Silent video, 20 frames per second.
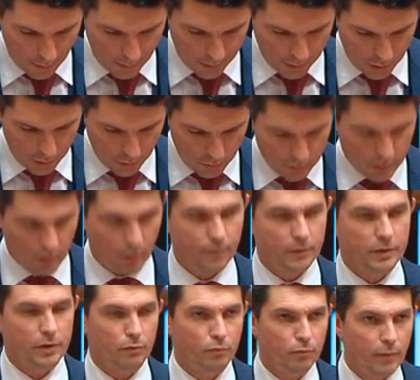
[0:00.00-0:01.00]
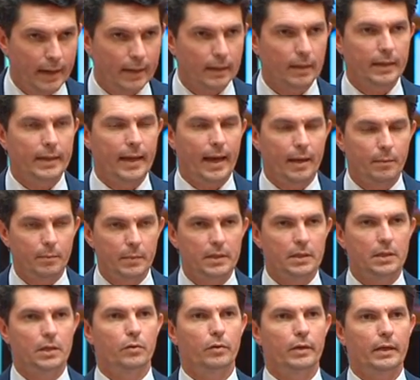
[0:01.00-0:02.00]
accused of directly and
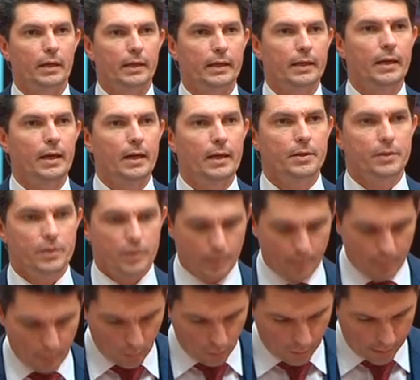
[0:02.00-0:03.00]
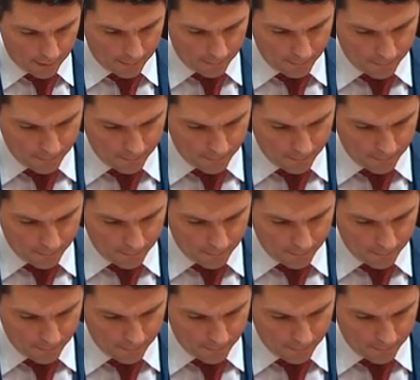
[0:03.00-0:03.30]
materially supporting.